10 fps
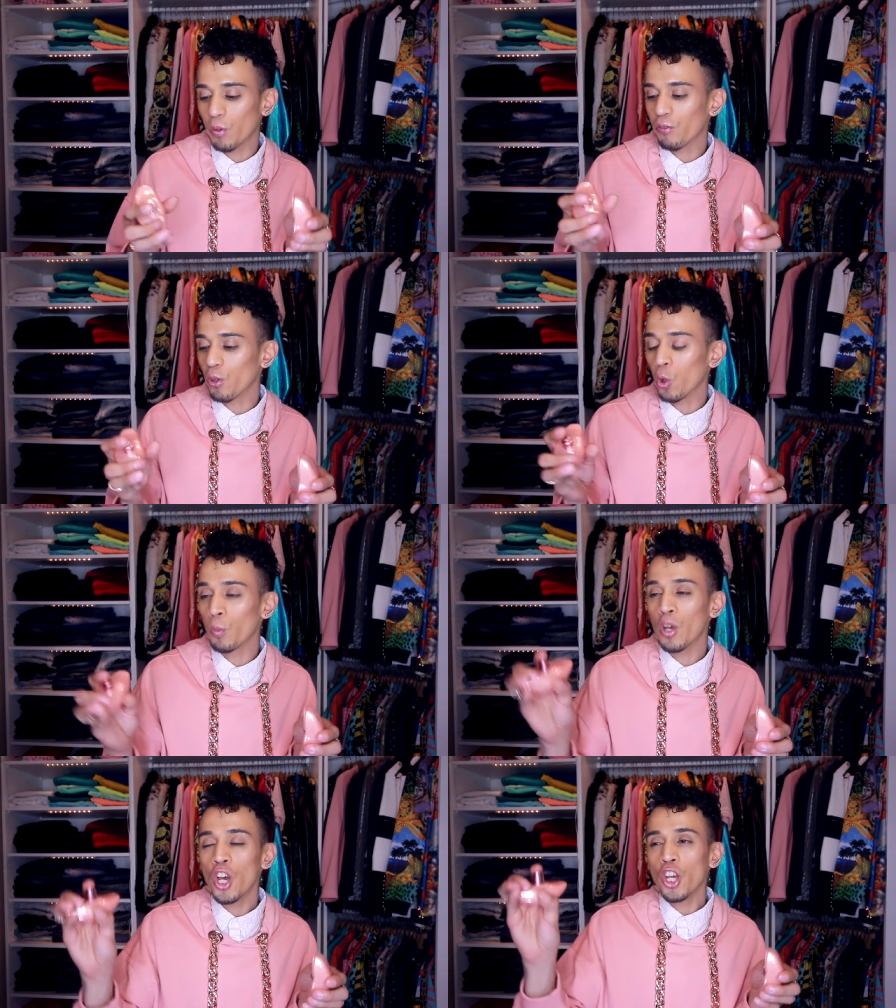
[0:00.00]

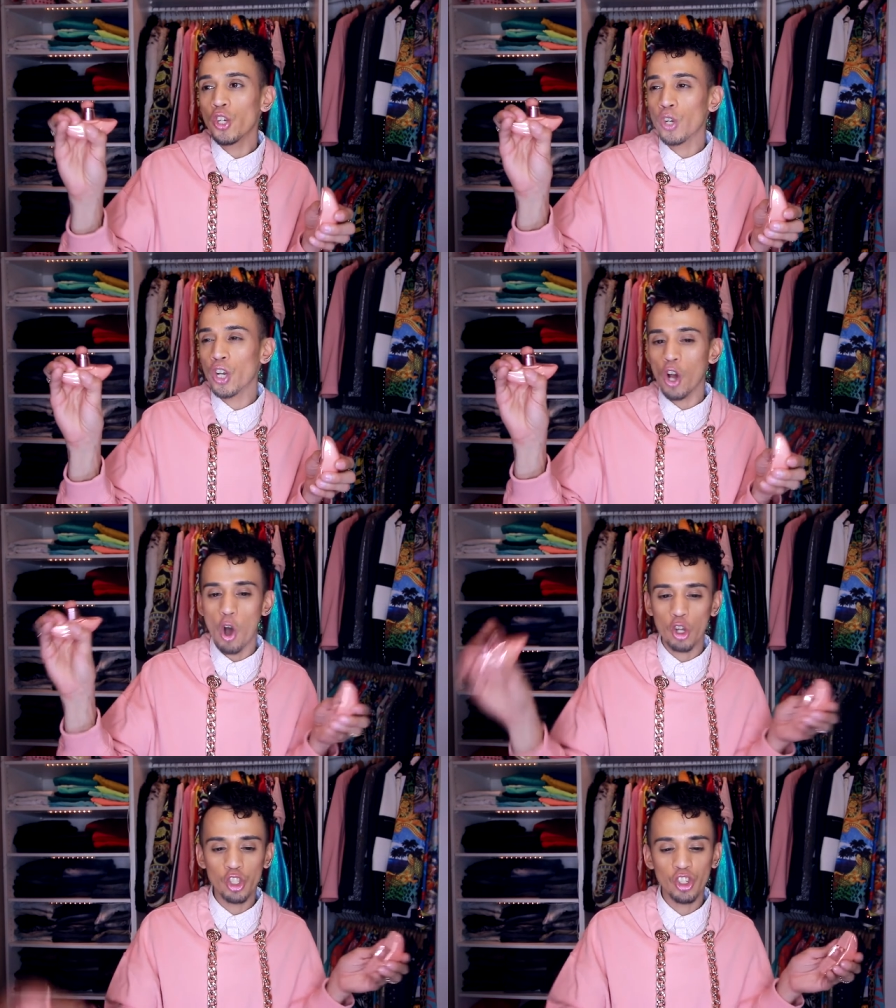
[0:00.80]
perfume. You can
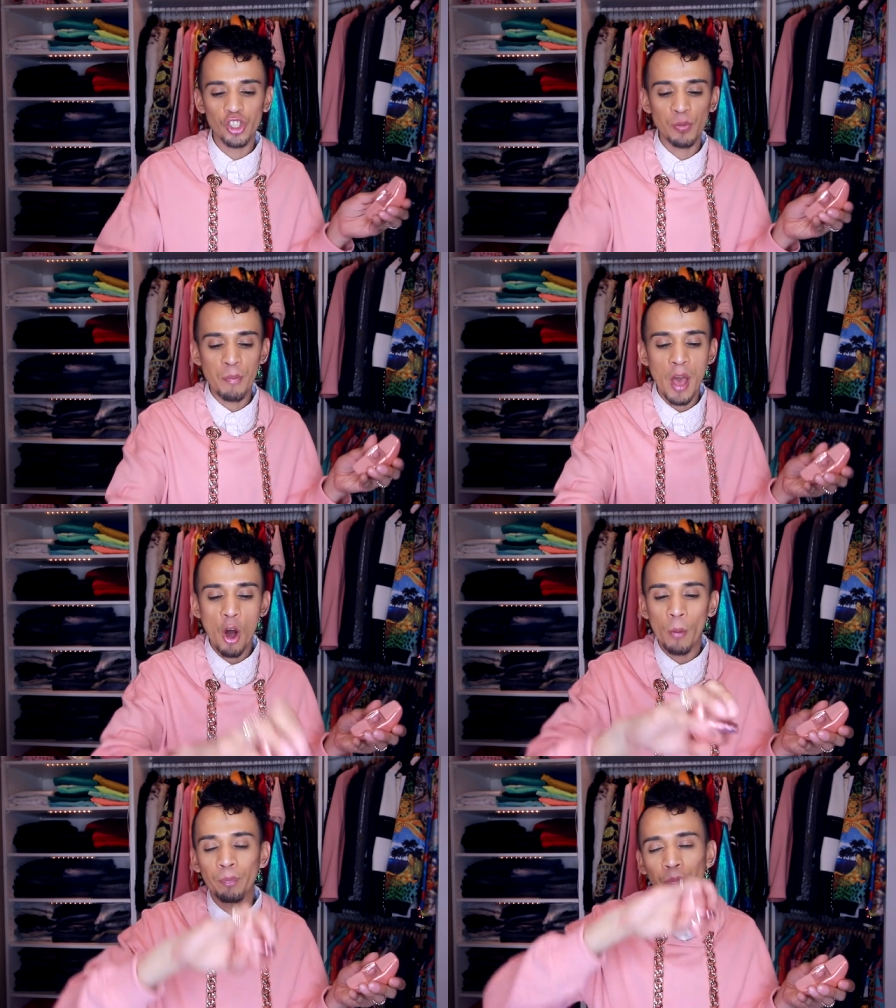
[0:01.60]
also
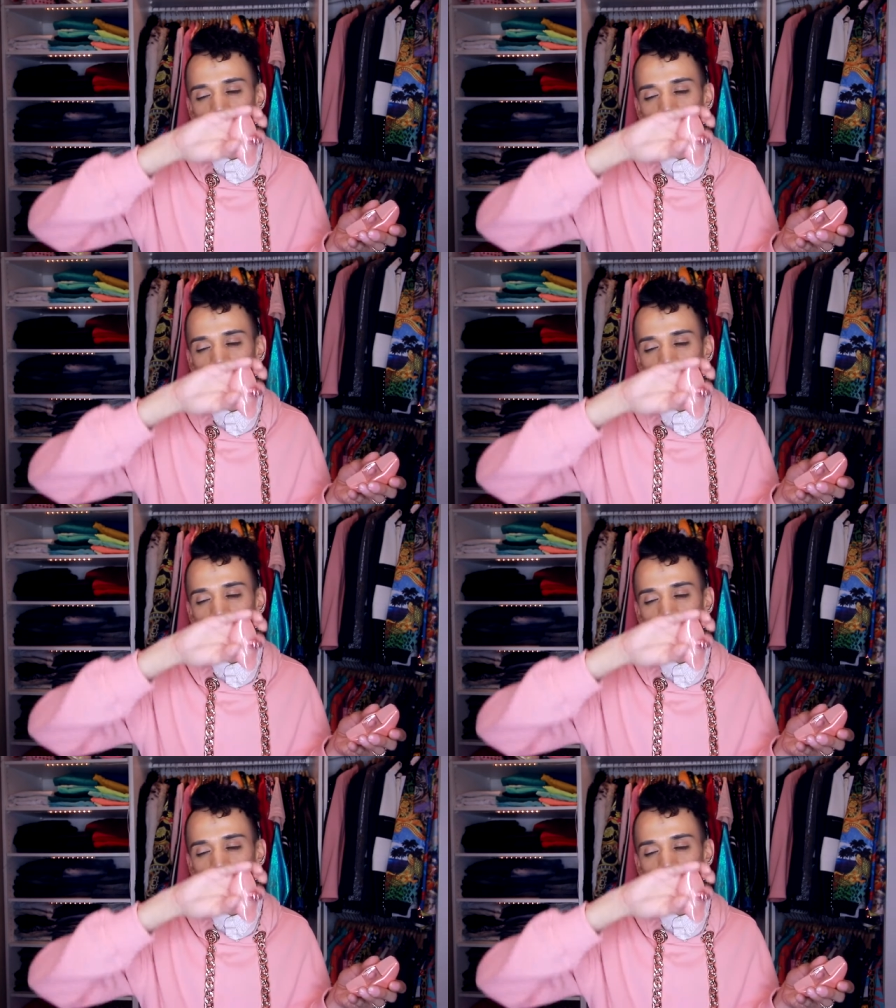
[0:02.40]
smell